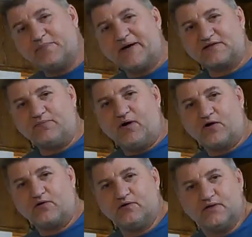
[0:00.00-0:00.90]
we'll come back
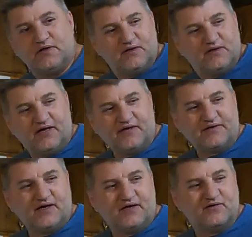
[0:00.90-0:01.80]
tomorrow,
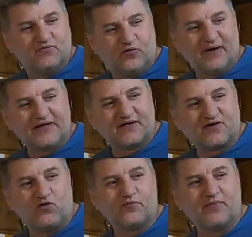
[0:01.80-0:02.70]
and uh, we'll make
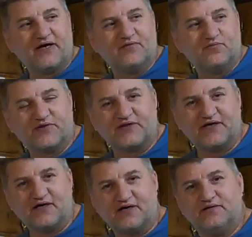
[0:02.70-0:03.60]
the cornbread with
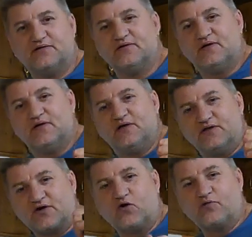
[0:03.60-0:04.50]
the uh,
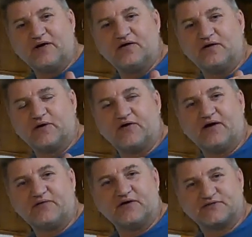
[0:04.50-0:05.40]
the corn mill that we
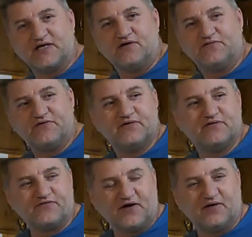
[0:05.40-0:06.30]
ground ourselves
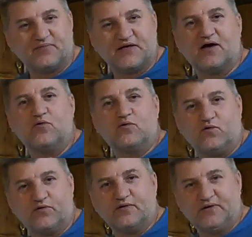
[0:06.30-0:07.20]
from the whole
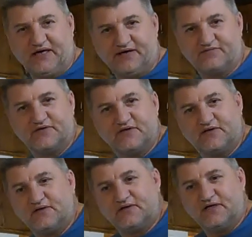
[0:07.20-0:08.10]
corn that we have.
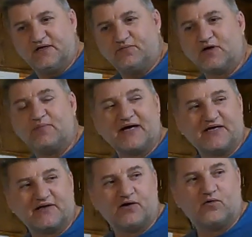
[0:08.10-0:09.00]
Uh, we got
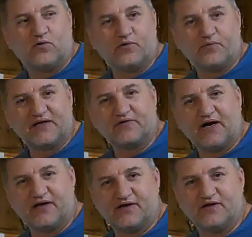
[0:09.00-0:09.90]
back in our whole corn. We had to
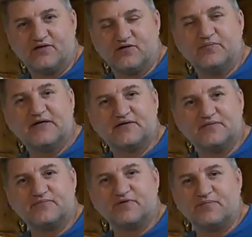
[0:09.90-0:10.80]
grind another little bit
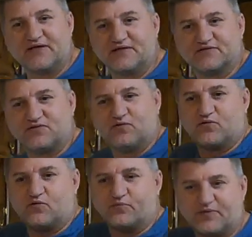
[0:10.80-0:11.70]
to, to make this
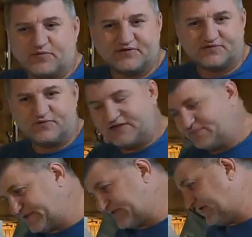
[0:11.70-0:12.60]
cornbread with this
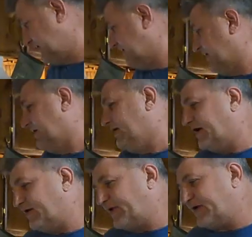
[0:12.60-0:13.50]
weekend. But uh,
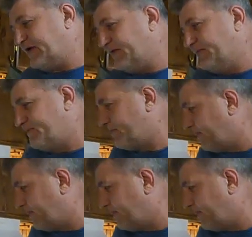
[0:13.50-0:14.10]
anyway, uh,